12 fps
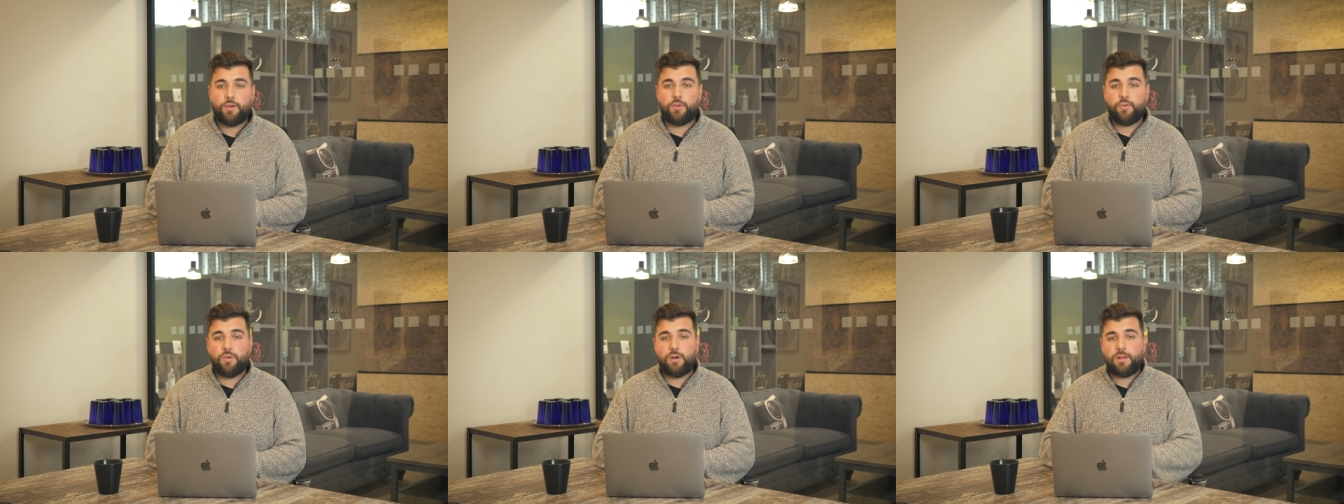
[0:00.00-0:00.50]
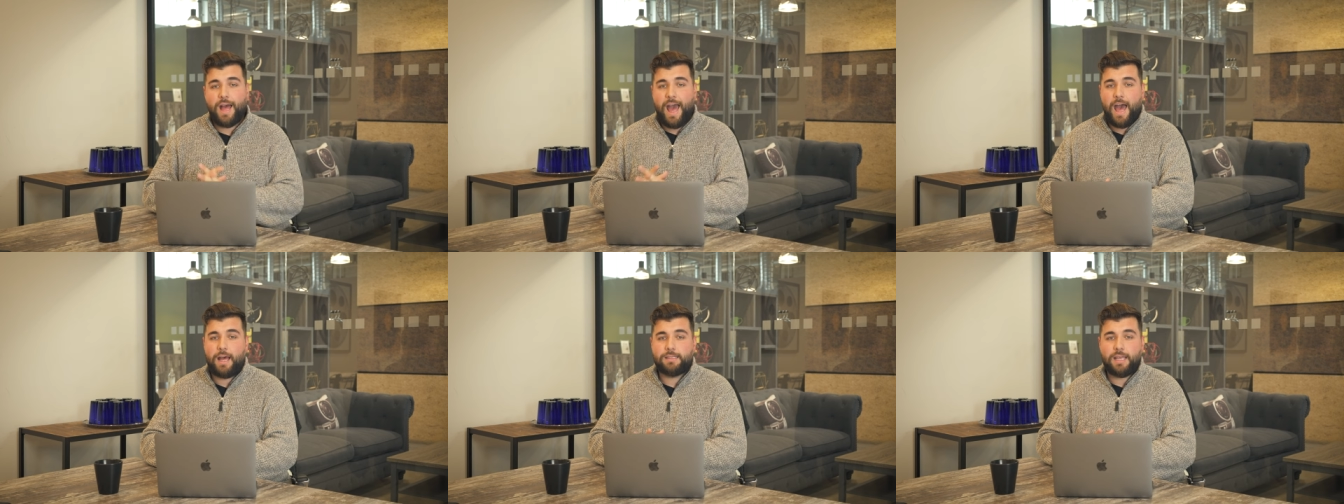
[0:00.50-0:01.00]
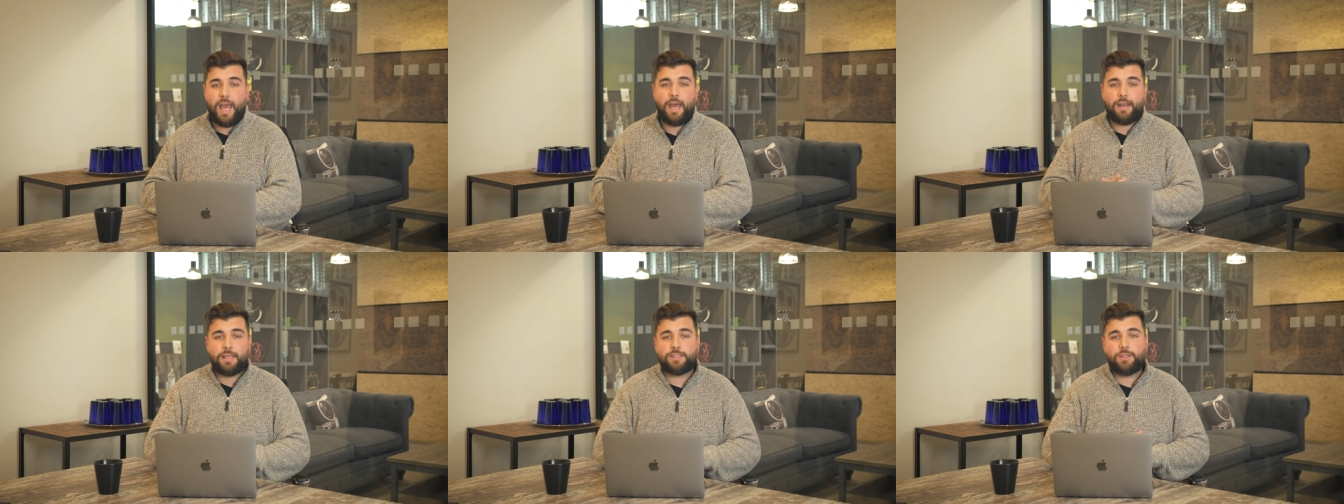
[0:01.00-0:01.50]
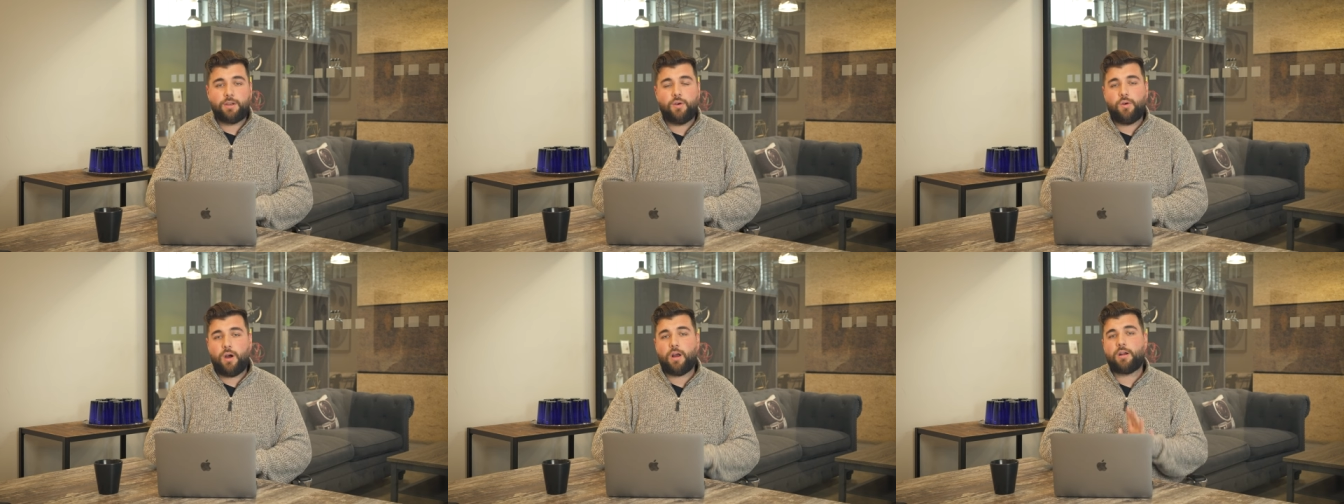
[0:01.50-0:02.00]
Google ads and S E
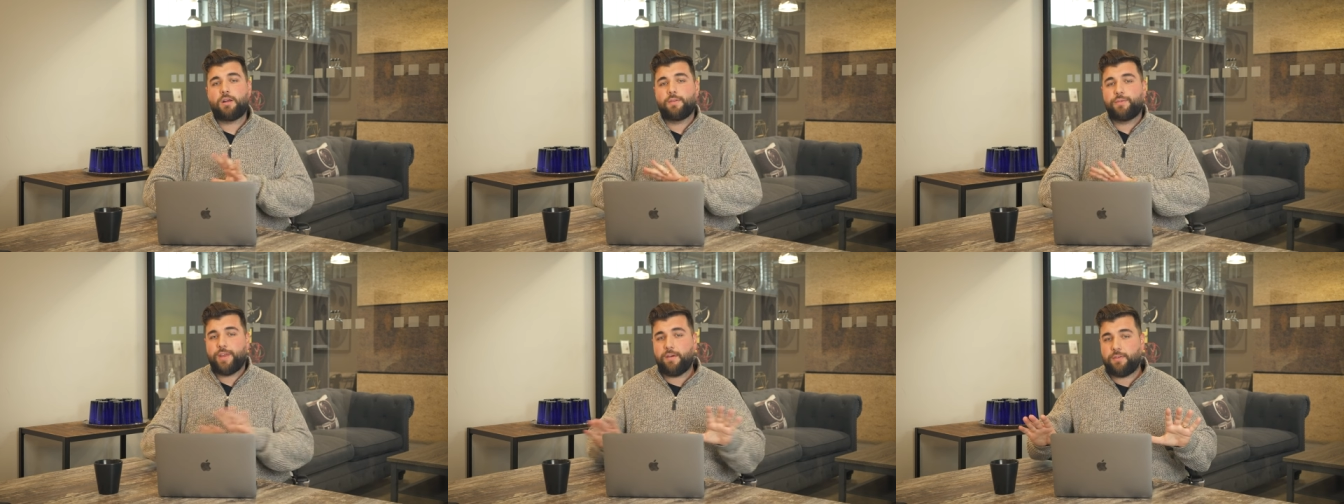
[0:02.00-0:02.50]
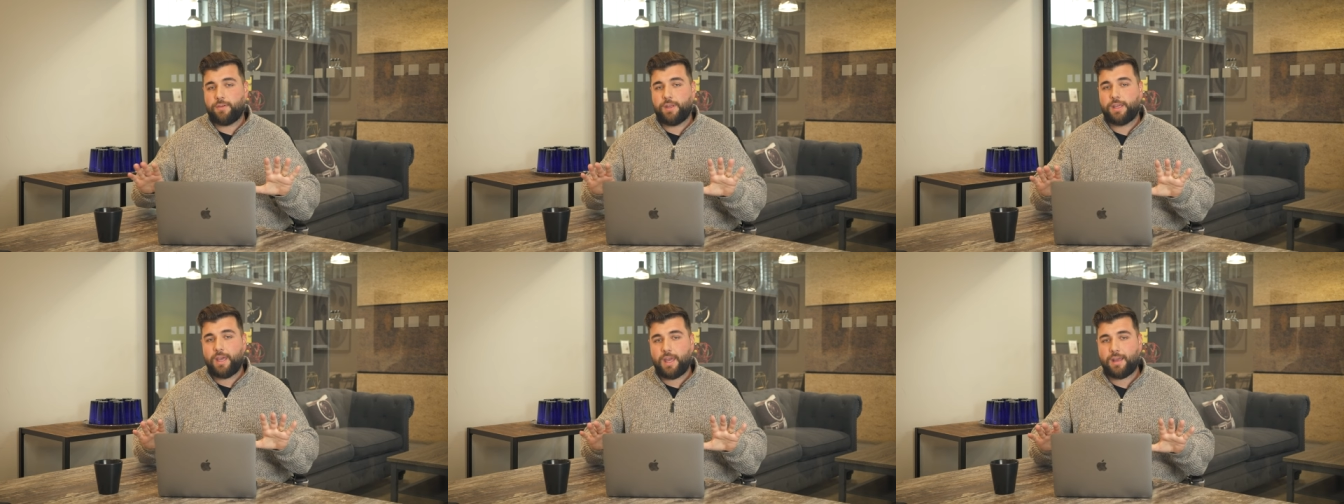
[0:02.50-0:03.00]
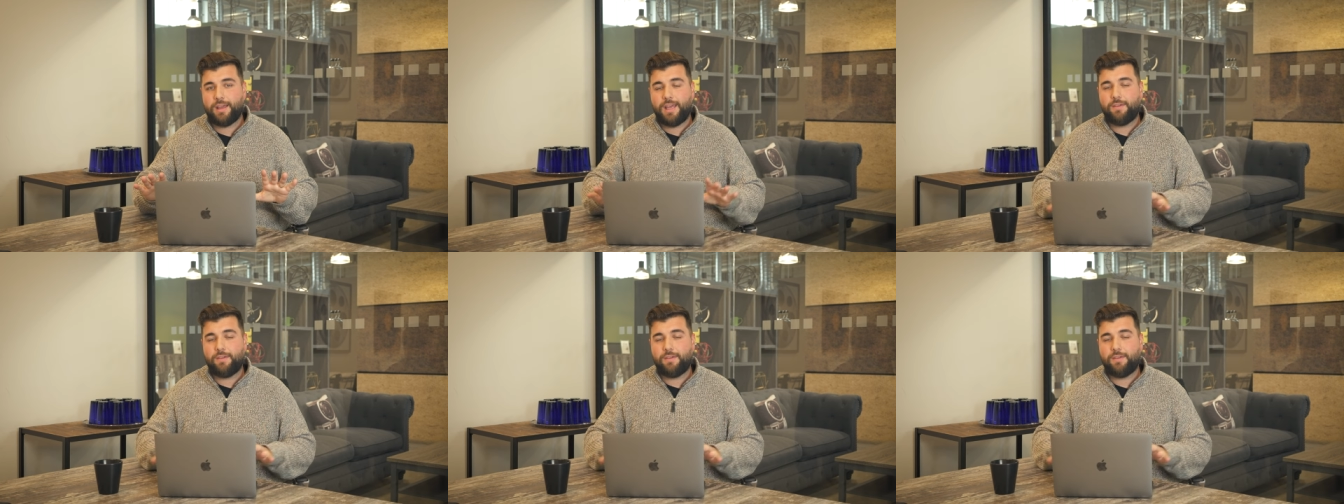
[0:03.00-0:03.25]
O are definitely king.